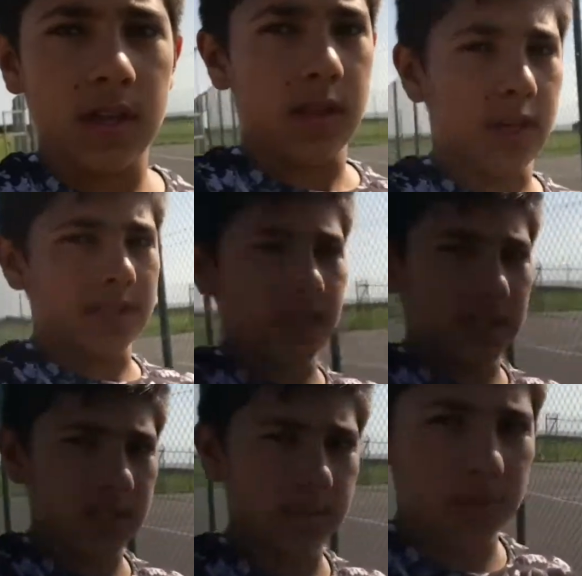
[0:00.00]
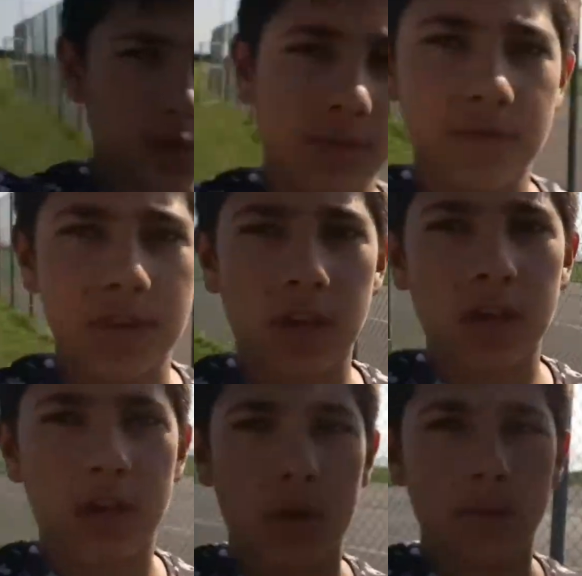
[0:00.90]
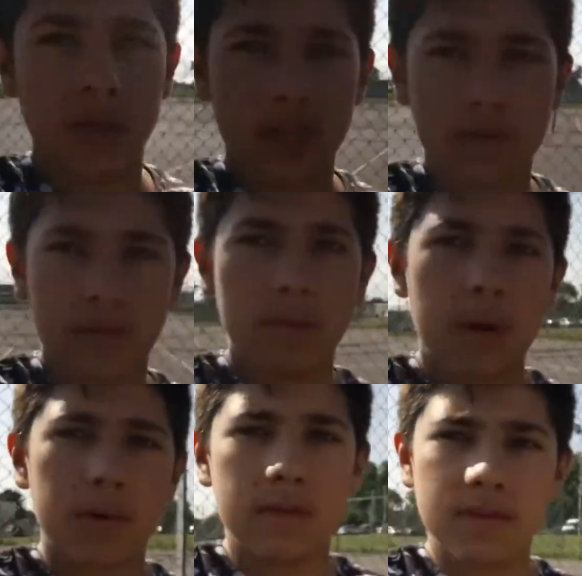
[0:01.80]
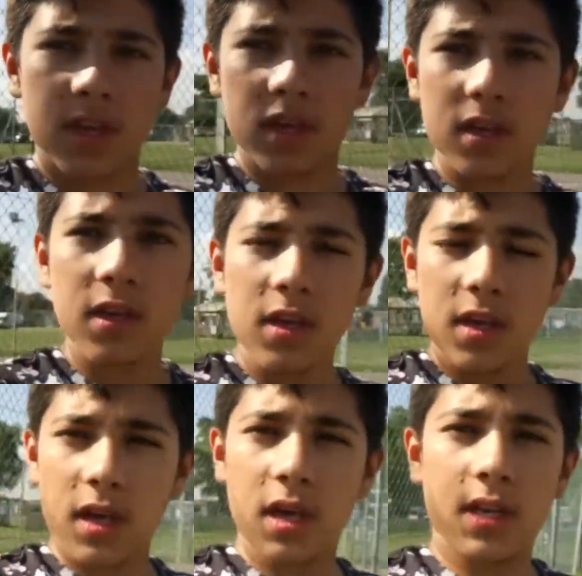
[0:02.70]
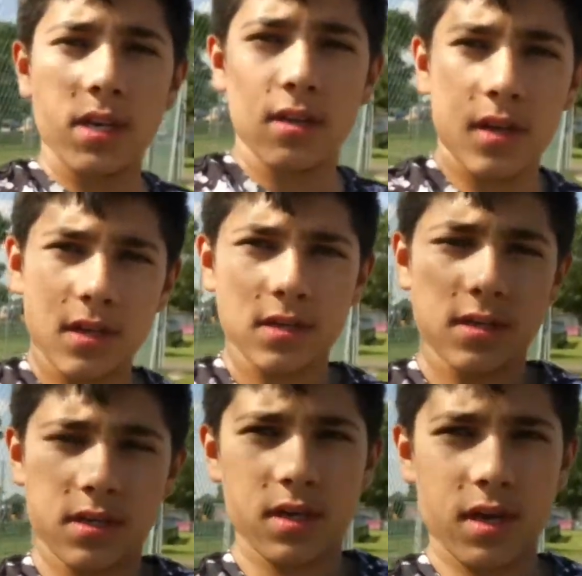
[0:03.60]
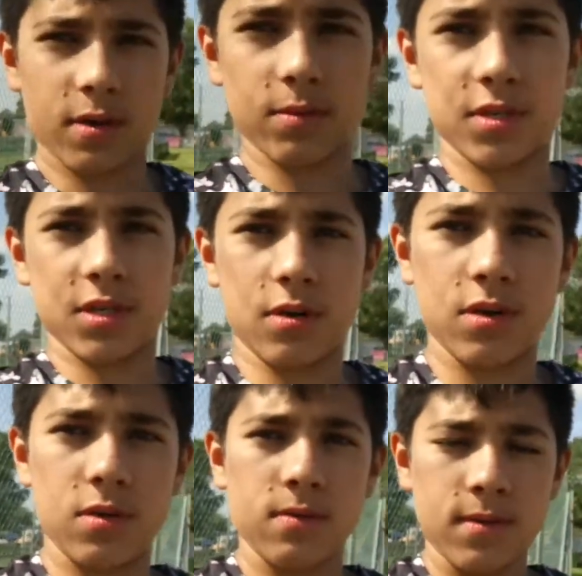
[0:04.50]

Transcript: There's a special figure I want to get for my birthday, and uh, I will show you